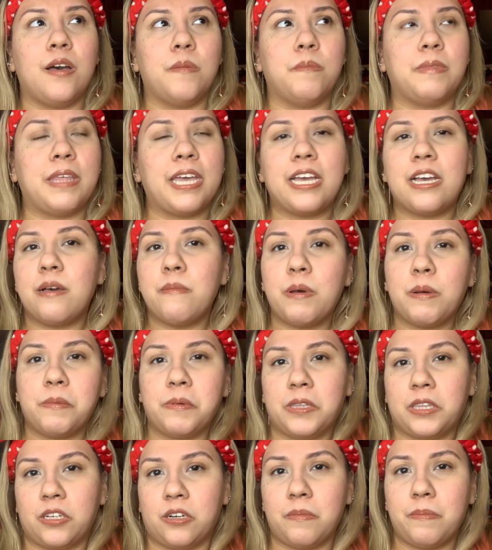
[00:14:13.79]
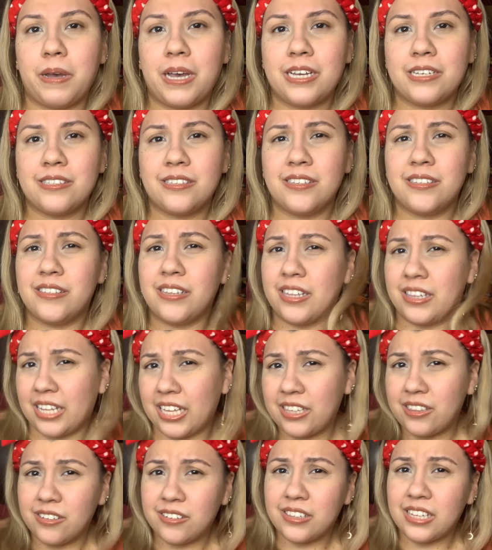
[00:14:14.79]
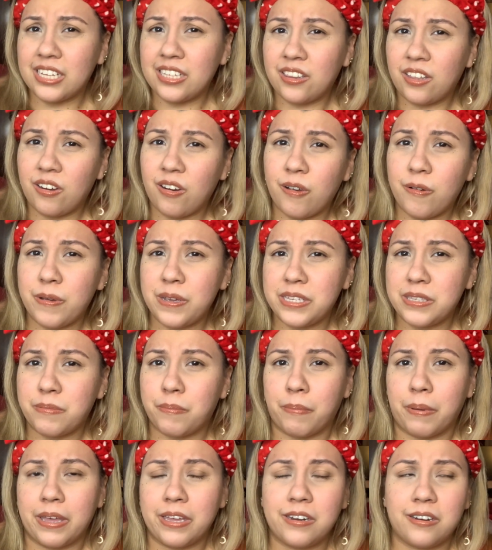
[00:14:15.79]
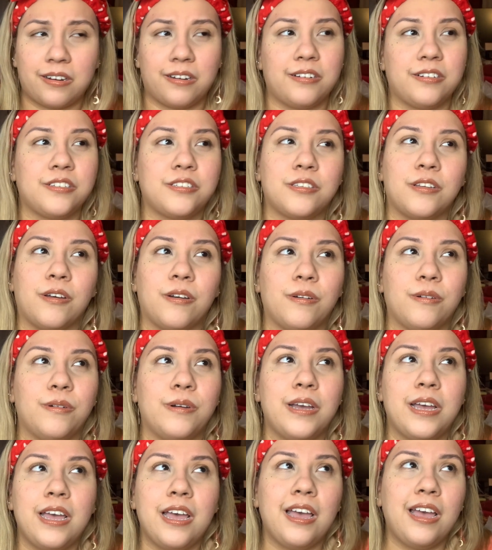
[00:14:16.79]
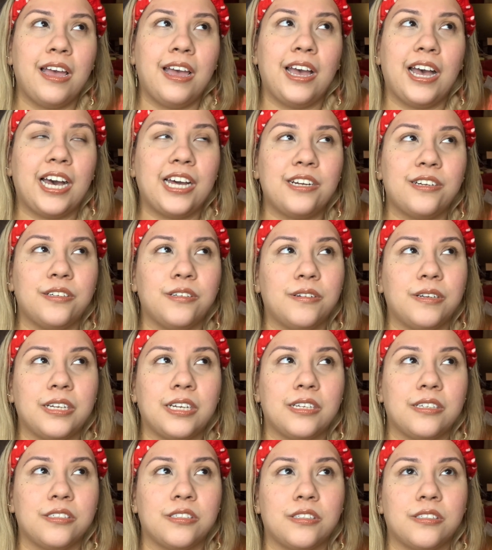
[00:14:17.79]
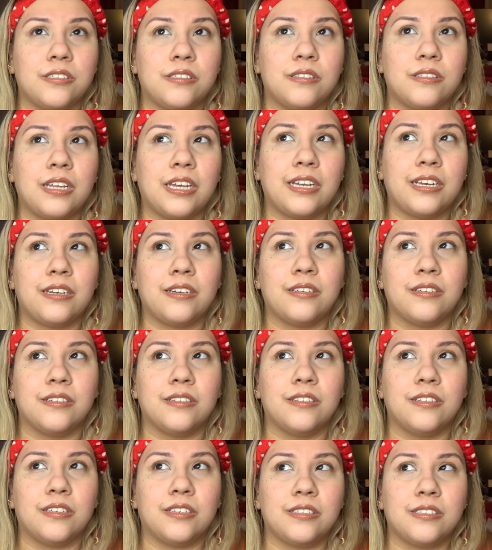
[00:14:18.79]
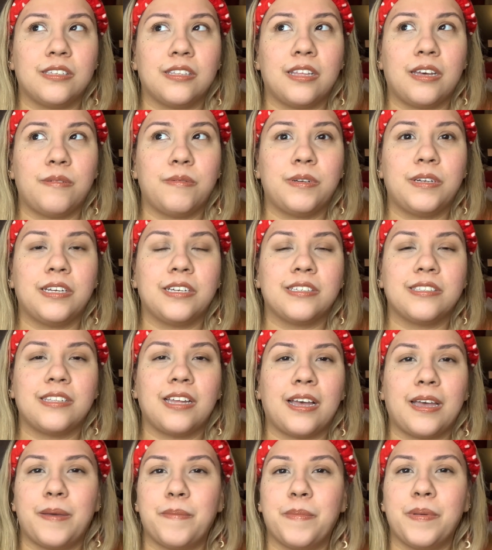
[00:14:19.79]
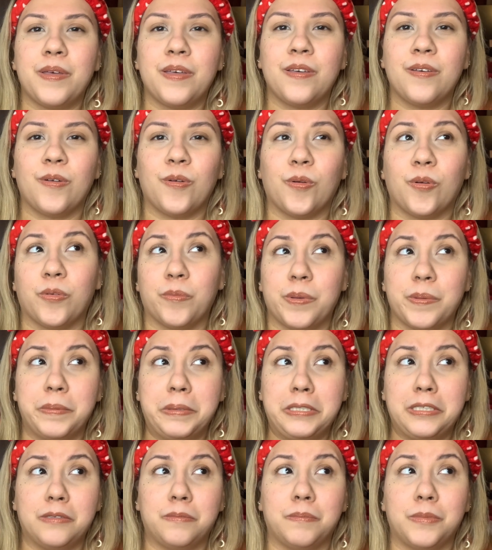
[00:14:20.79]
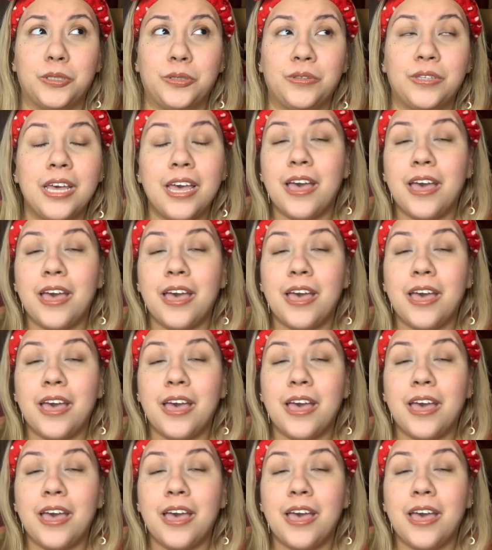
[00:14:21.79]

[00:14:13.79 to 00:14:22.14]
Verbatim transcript: They come out with their boxes, and they look like they're always better. So I don't know, I gotta look into that one next time, or maybe get them both.